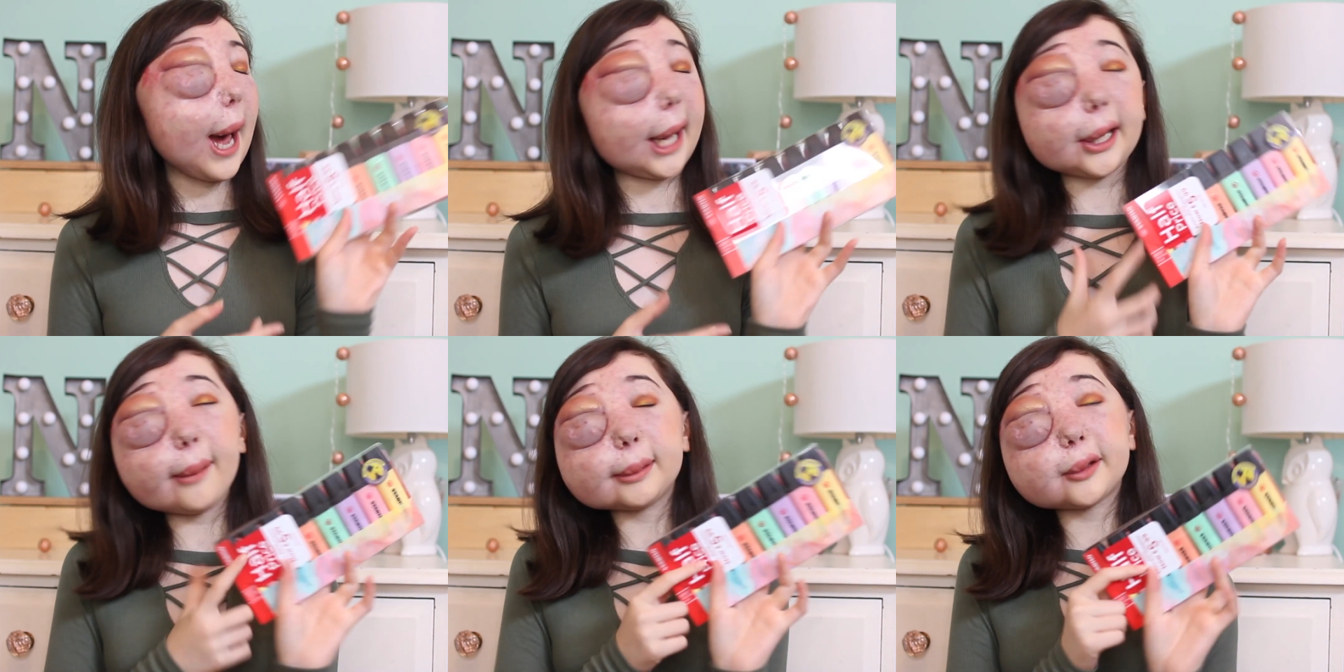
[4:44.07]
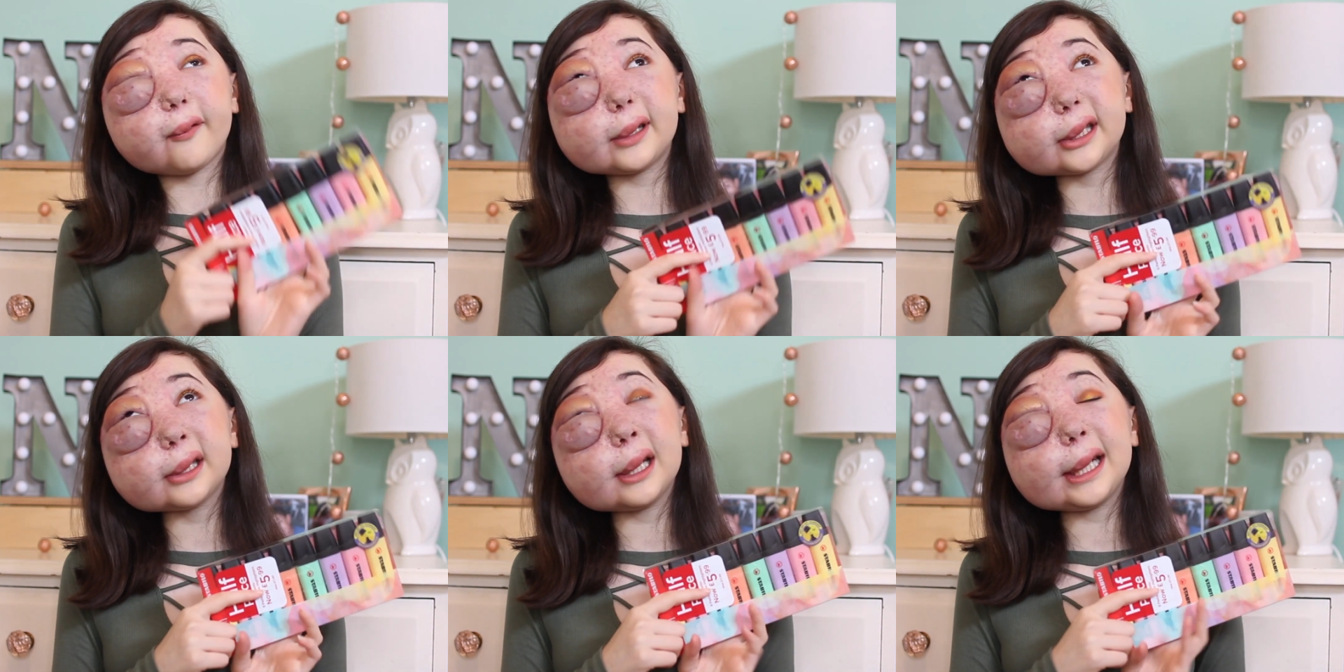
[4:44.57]
And I was
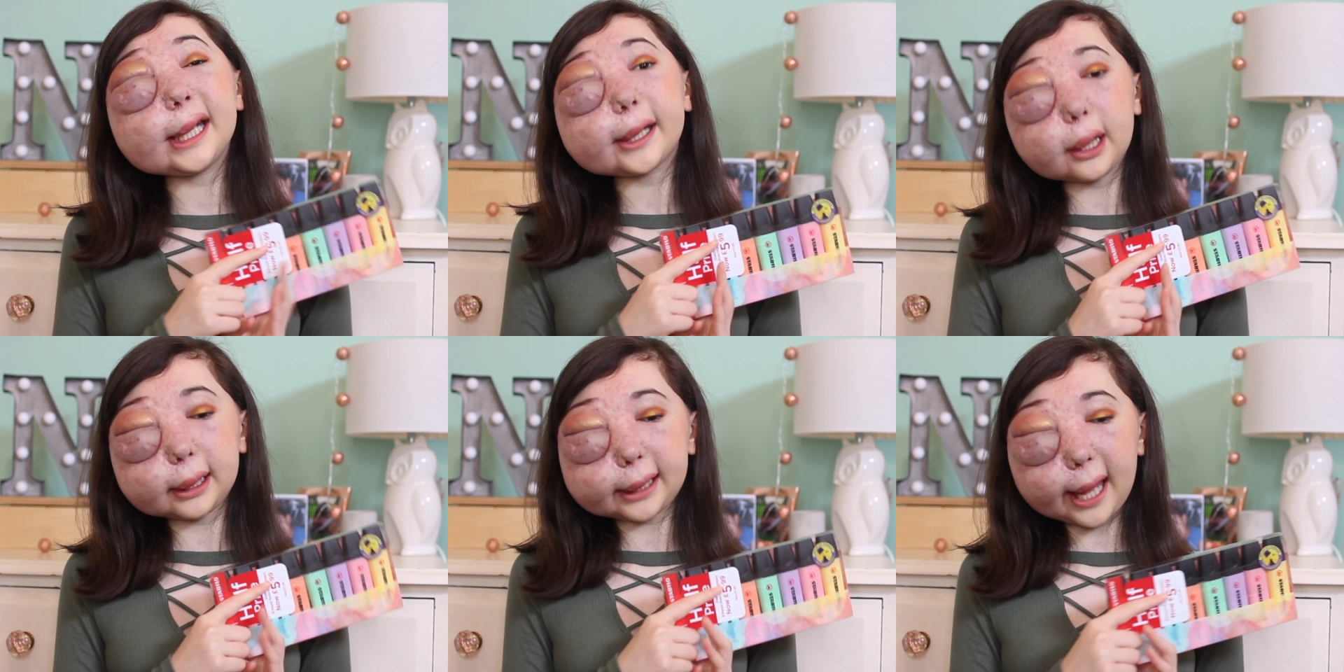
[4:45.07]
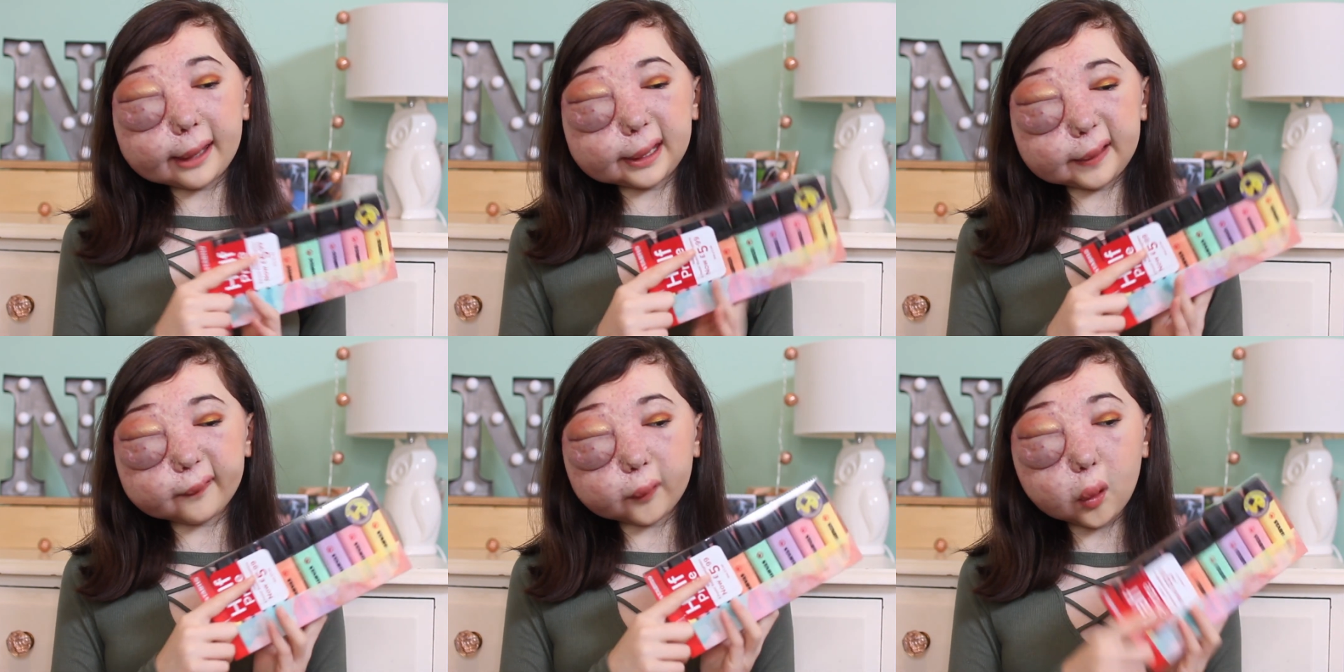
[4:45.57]
originally going to get
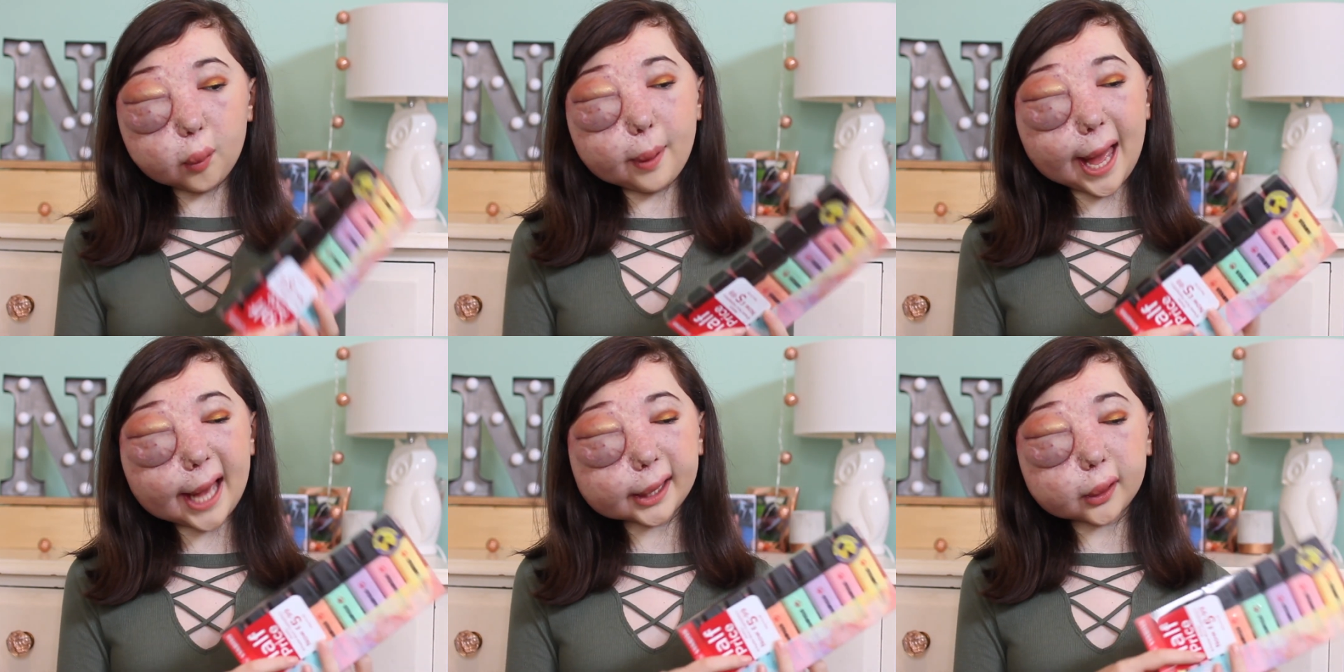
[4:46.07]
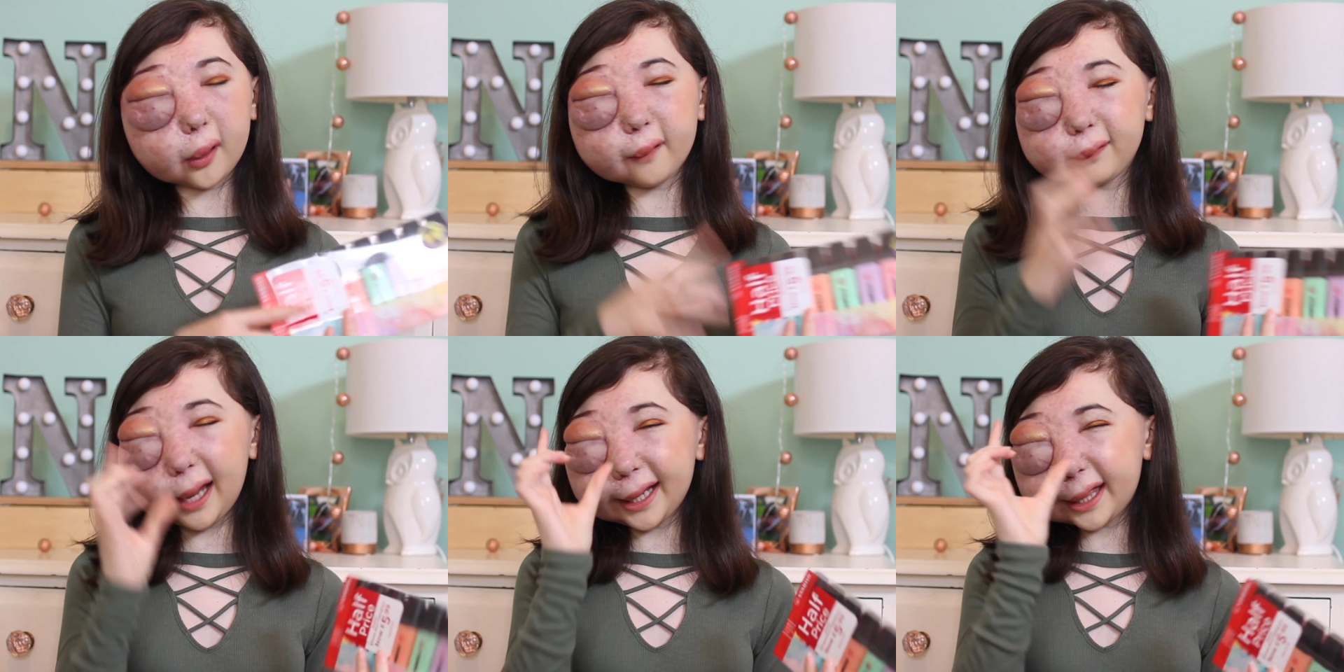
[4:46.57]
the 4-pack
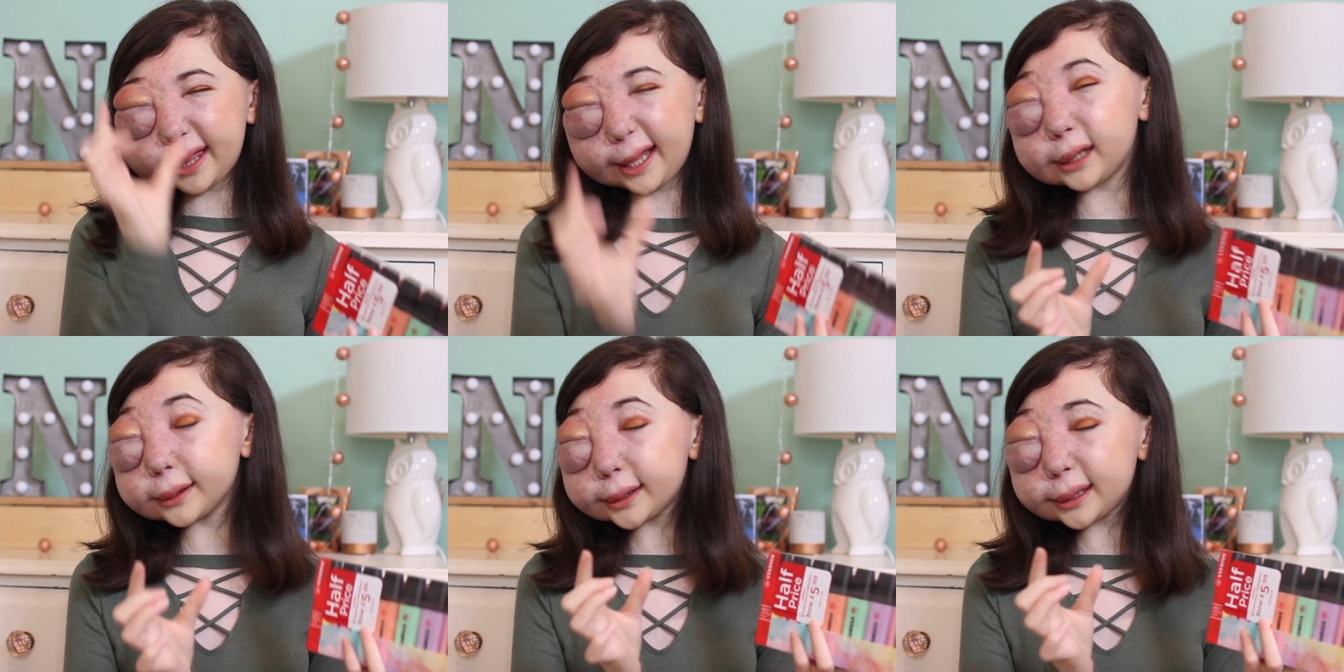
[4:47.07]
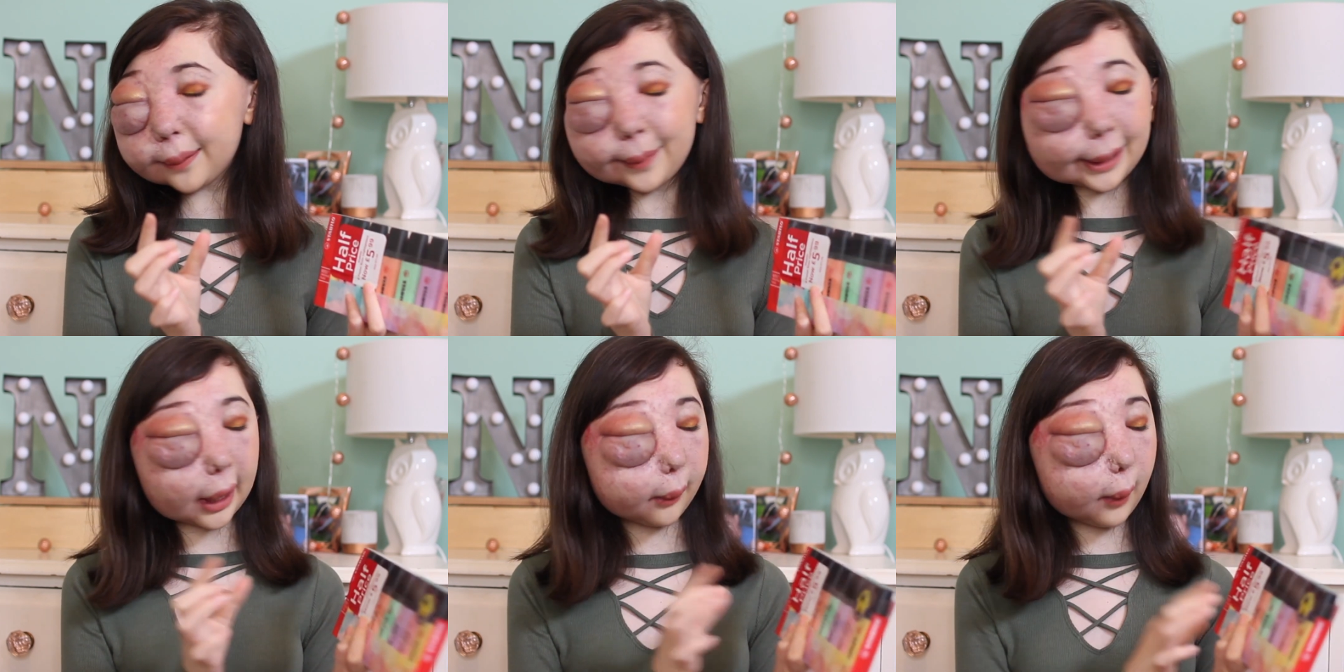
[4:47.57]
of like thin
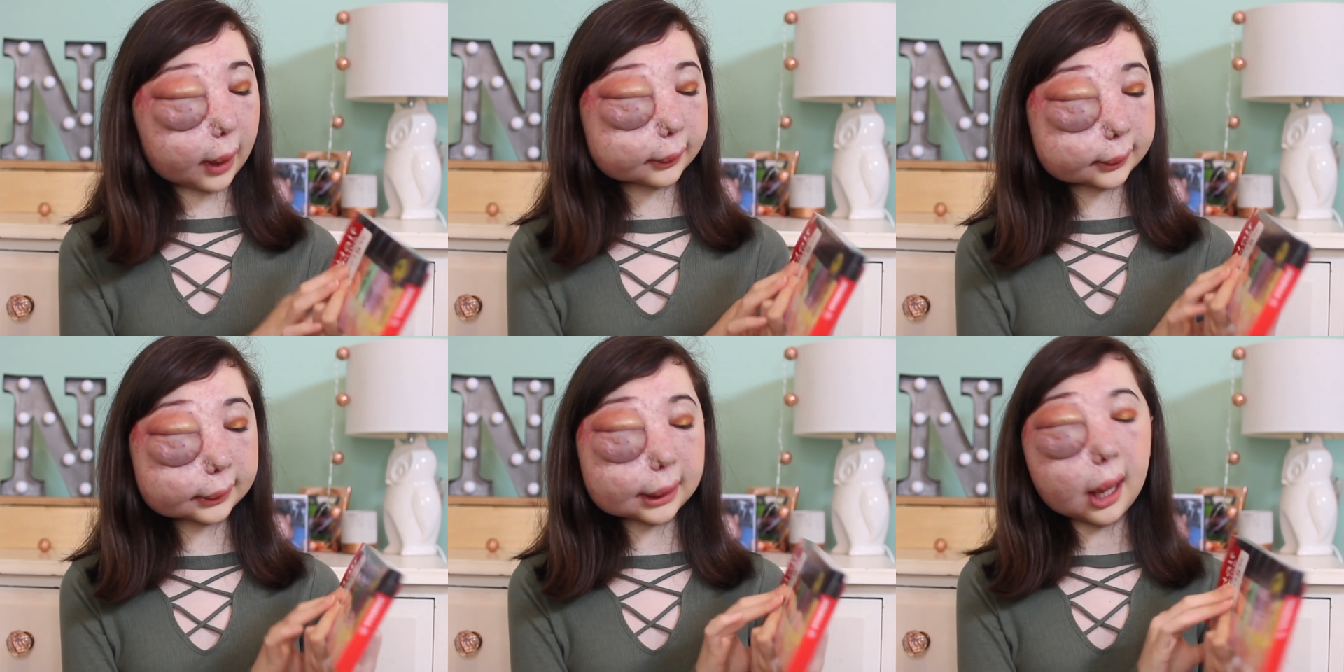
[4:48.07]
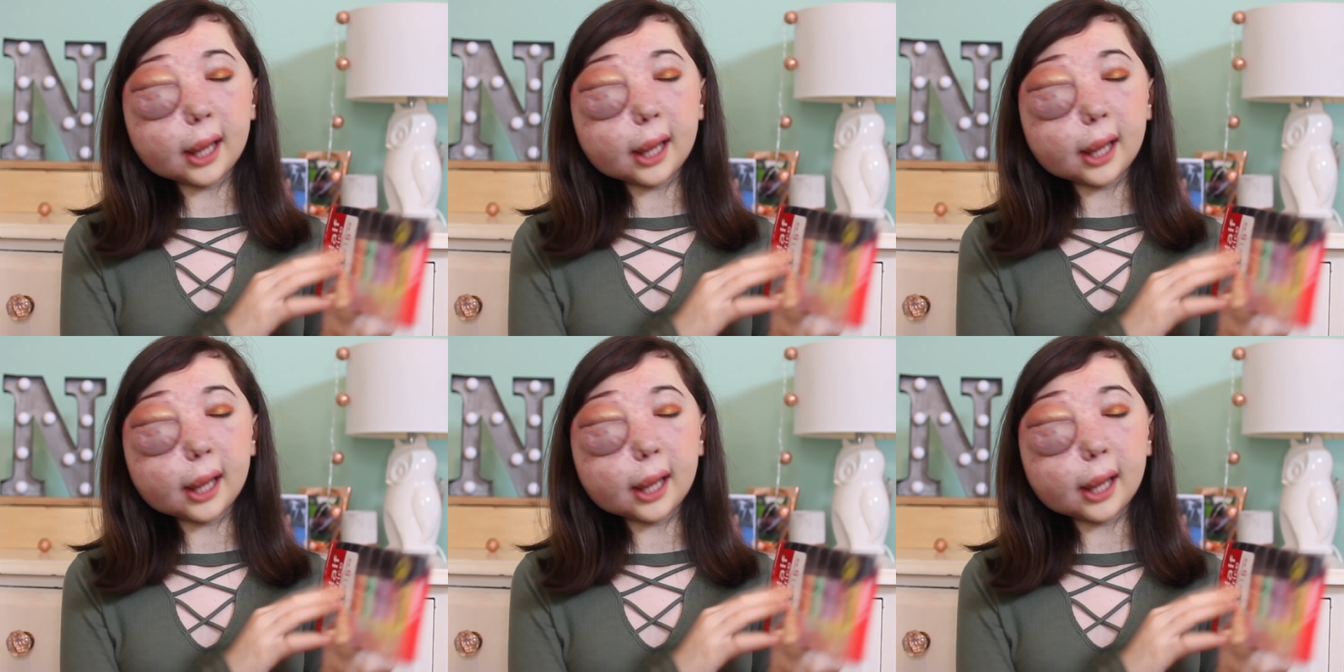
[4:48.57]
Stabilo ones